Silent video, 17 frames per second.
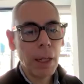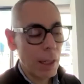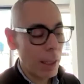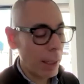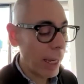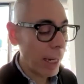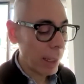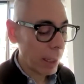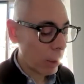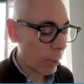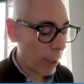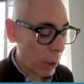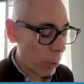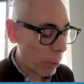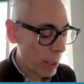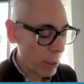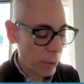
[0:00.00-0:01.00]
Yeah, great
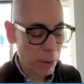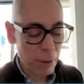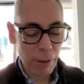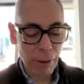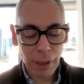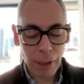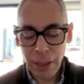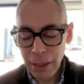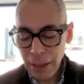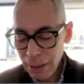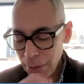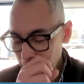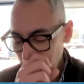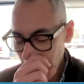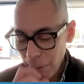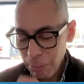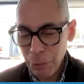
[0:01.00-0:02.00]
question.
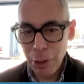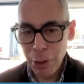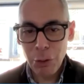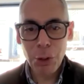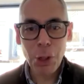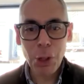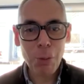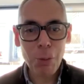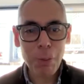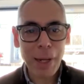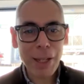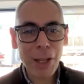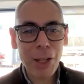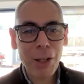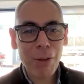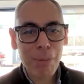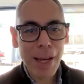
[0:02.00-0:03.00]
I'm going to show
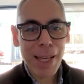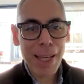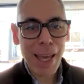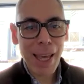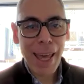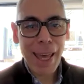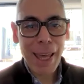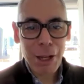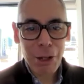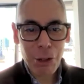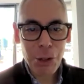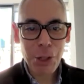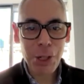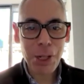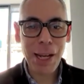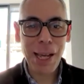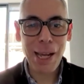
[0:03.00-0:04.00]
my age
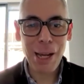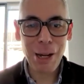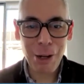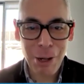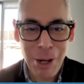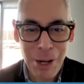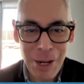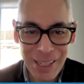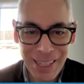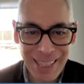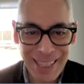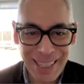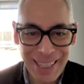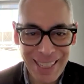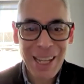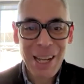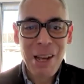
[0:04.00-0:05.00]
now
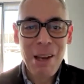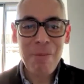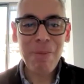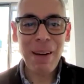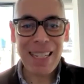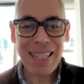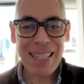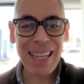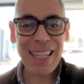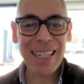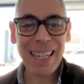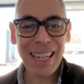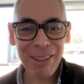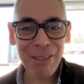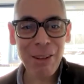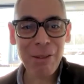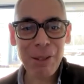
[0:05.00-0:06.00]
by
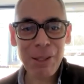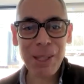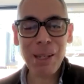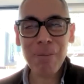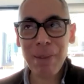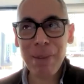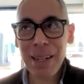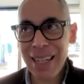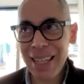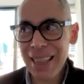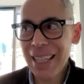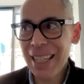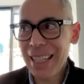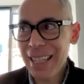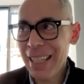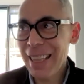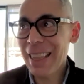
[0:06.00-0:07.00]
how it was done back in
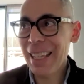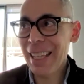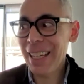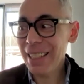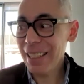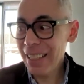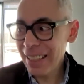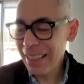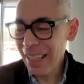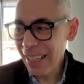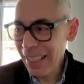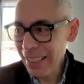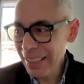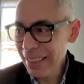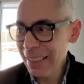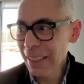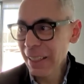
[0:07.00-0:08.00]
the early
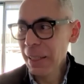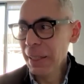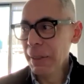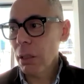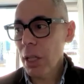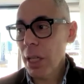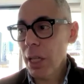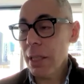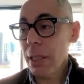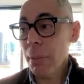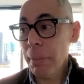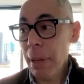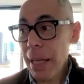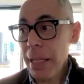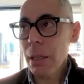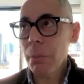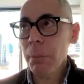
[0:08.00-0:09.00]
days. It's
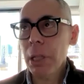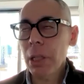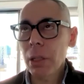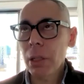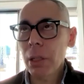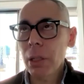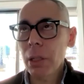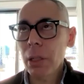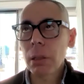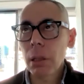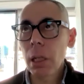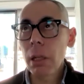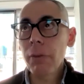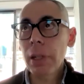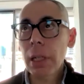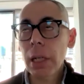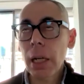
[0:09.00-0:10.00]
amazing because
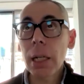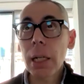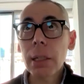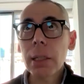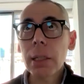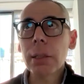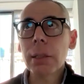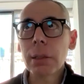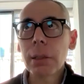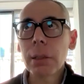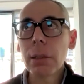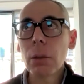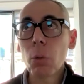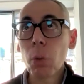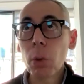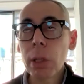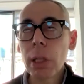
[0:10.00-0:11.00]
even artists
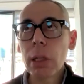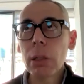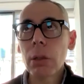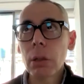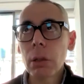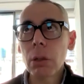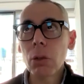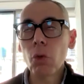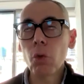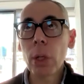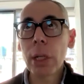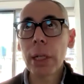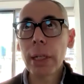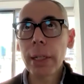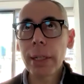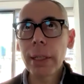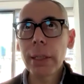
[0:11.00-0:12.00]
wouldn't
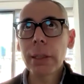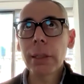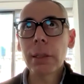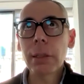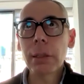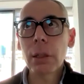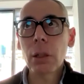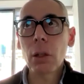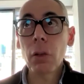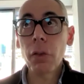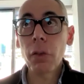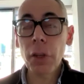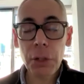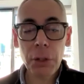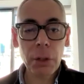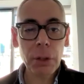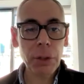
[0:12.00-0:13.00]
release
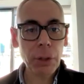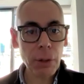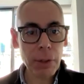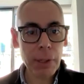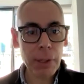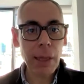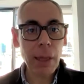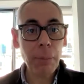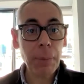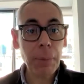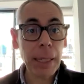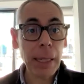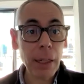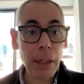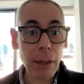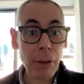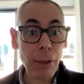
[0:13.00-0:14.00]
official songs at the
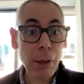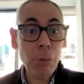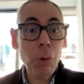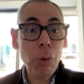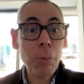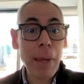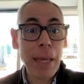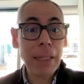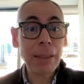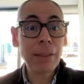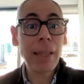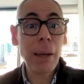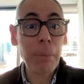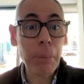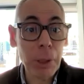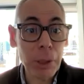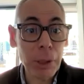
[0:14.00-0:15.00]
beginning. They will make
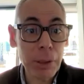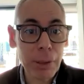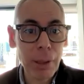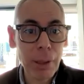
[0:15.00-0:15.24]
demos.